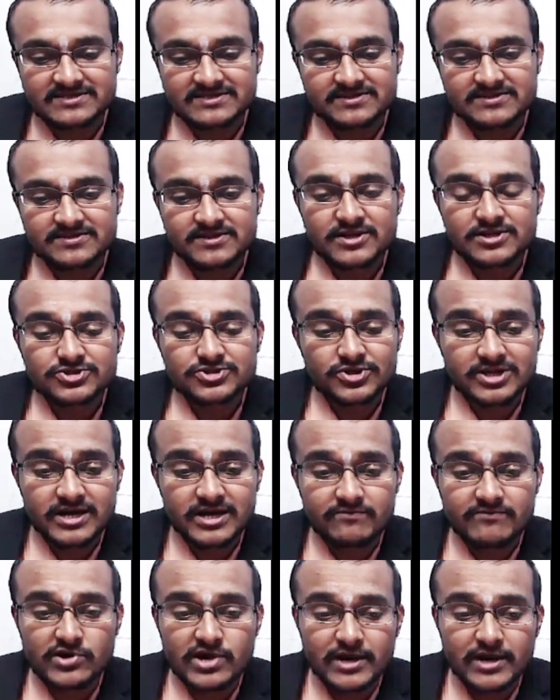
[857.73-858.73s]
So now
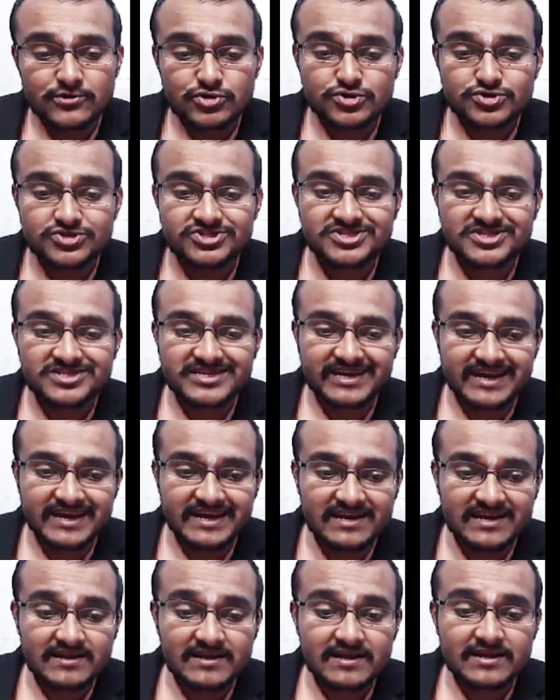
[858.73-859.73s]
you have to
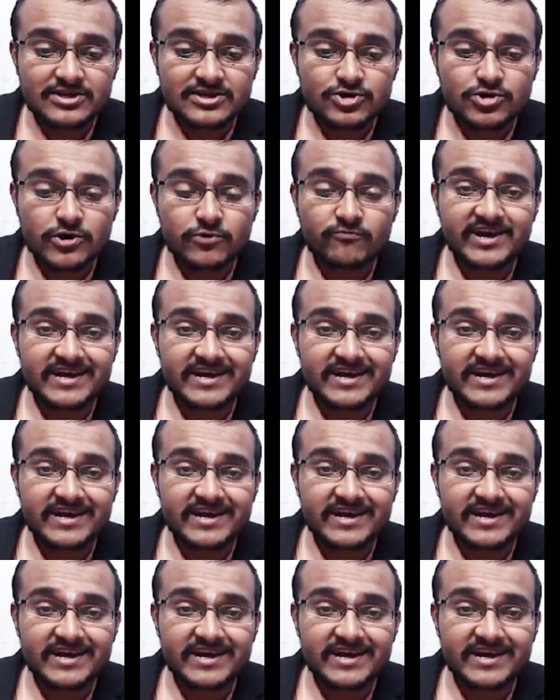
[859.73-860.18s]
scale your